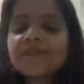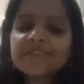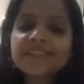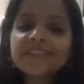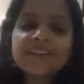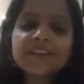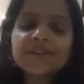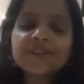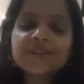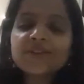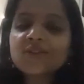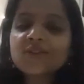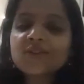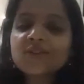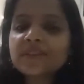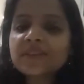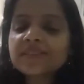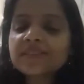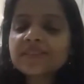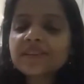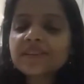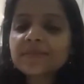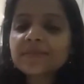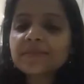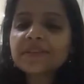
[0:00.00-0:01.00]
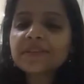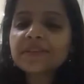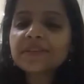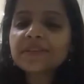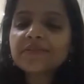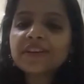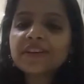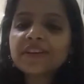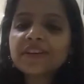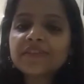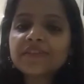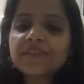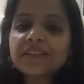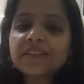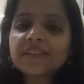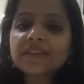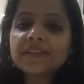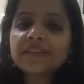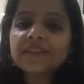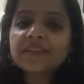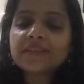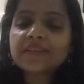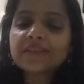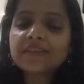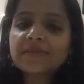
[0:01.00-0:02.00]
Firstly, thank you so much, Septi, for
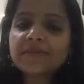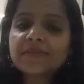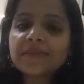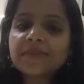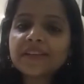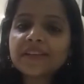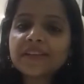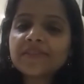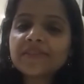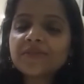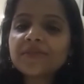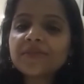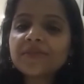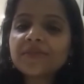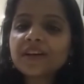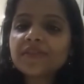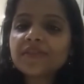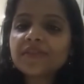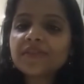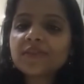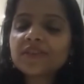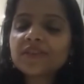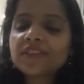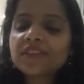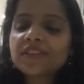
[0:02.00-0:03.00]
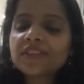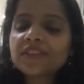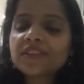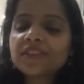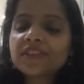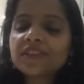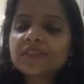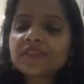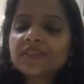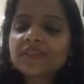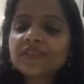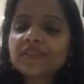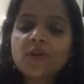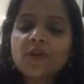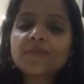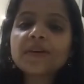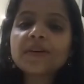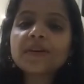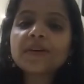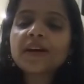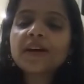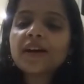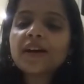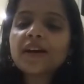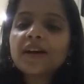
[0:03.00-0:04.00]
having me and Darwin on this
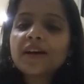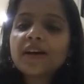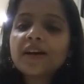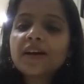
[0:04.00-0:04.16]
platform.